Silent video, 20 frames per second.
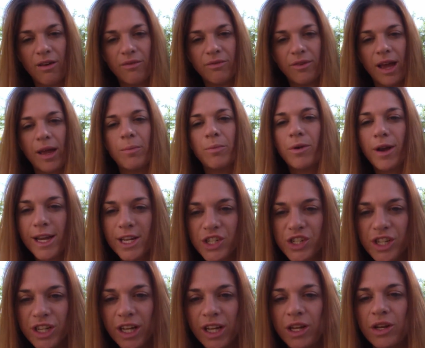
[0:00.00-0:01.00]

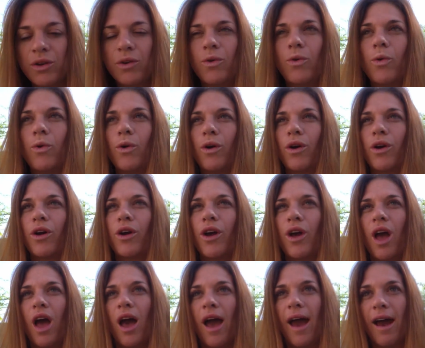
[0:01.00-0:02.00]
vibration or
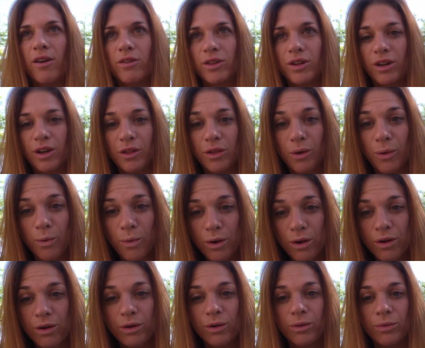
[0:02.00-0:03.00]
outlook on the
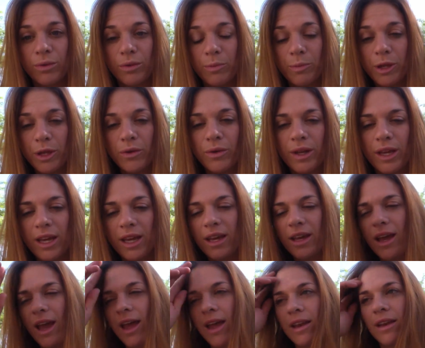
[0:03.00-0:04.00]
world with
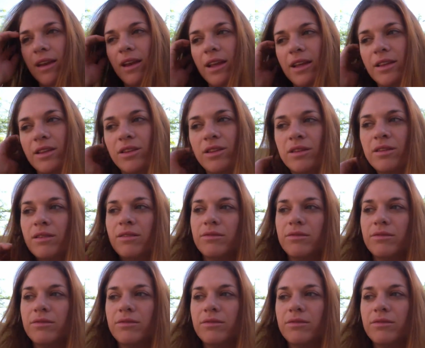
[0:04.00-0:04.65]
beauty and